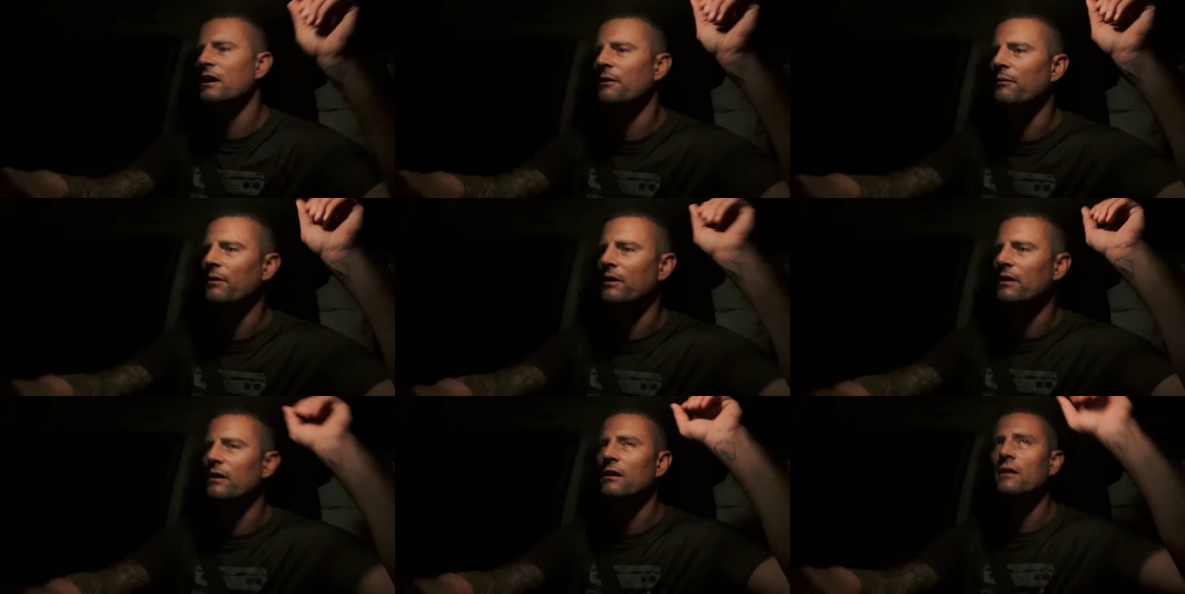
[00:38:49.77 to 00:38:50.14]

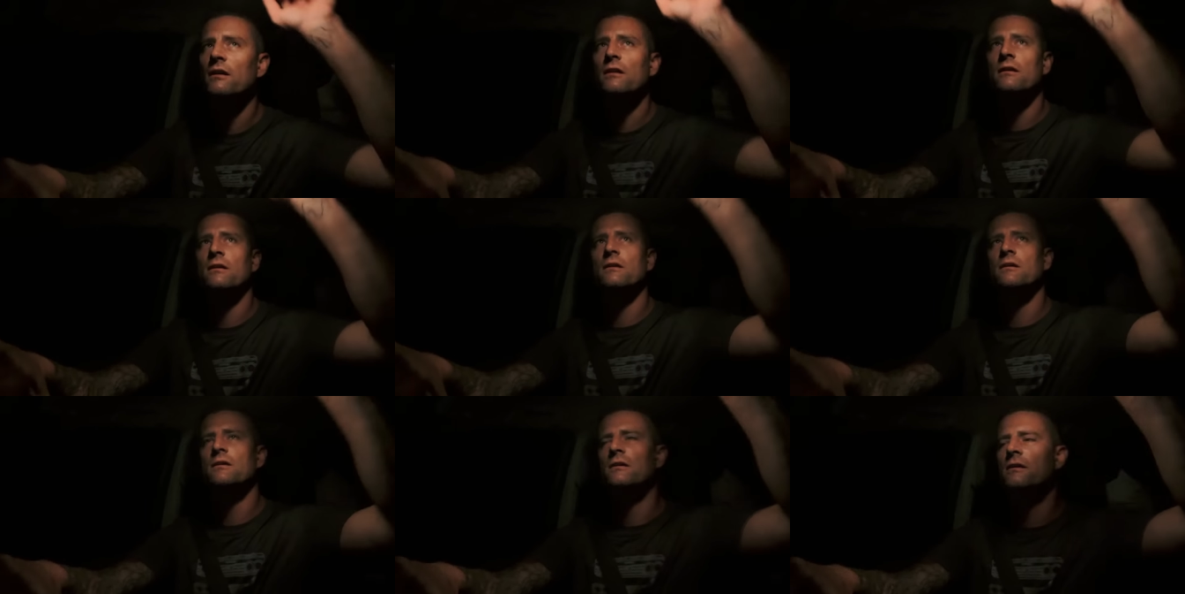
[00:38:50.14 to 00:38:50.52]
Come on.
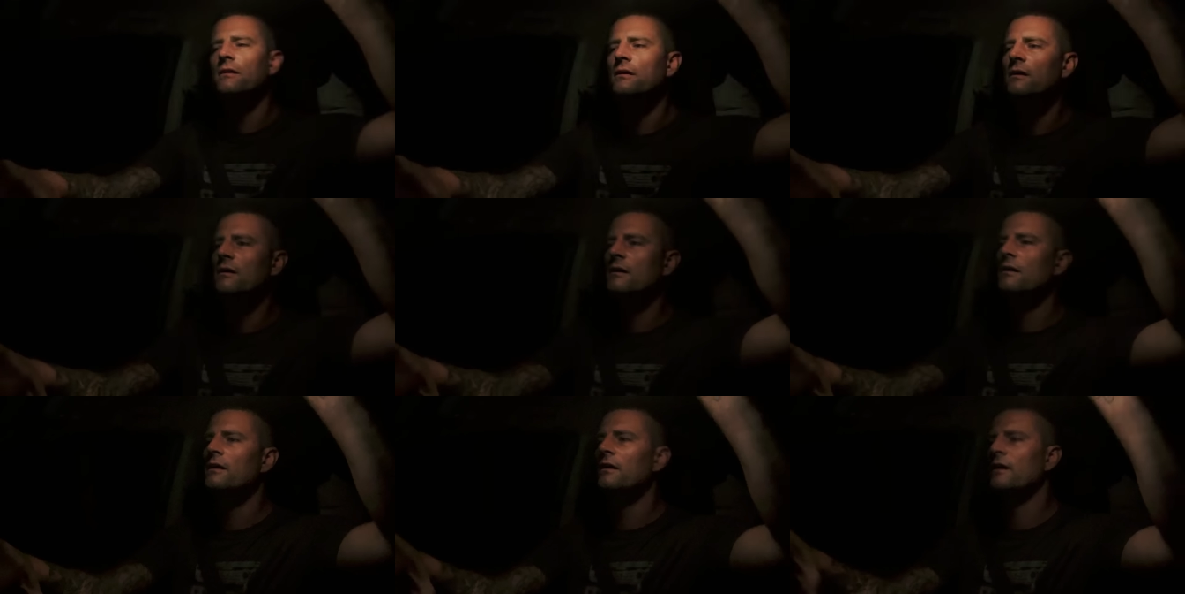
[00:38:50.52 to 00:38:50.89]

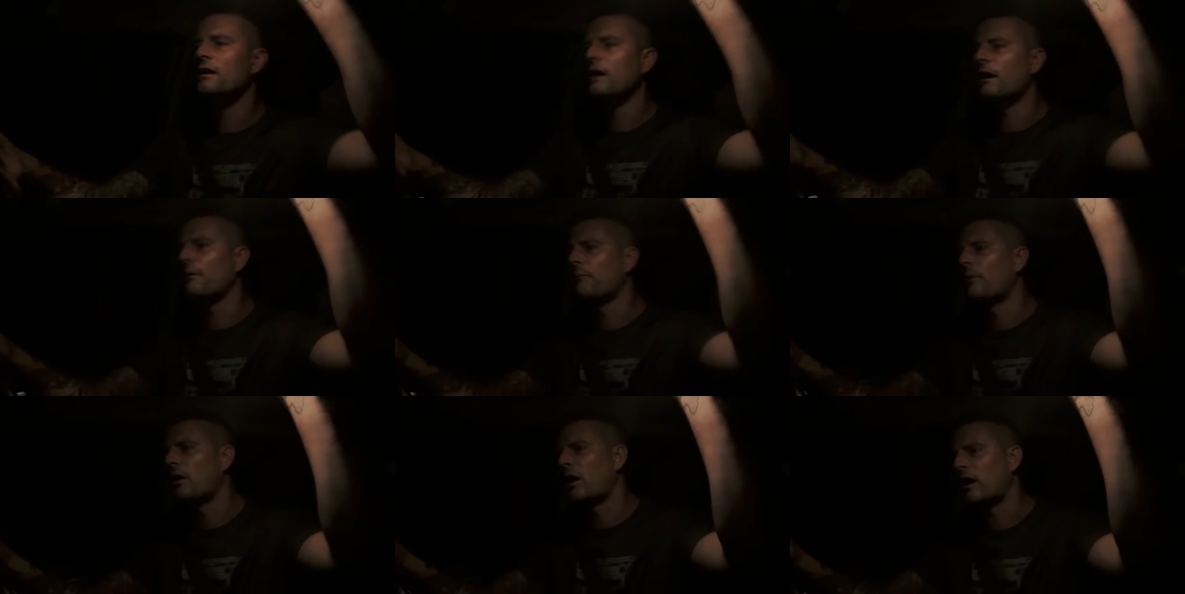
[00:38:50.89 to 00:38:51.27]

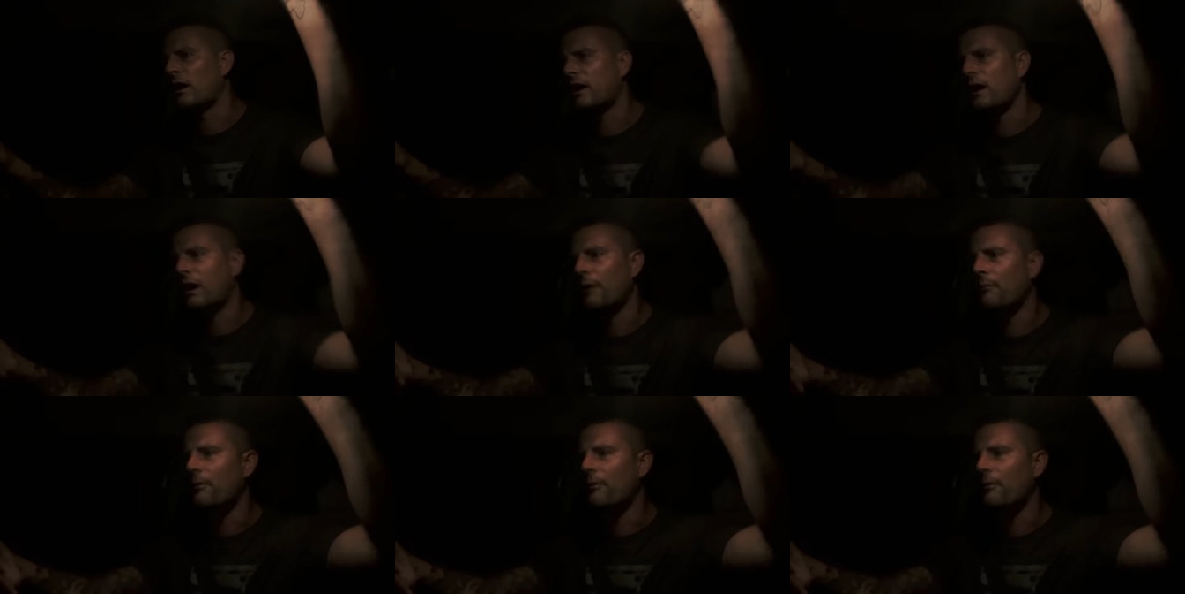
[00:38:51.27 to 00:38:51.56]
Come on, come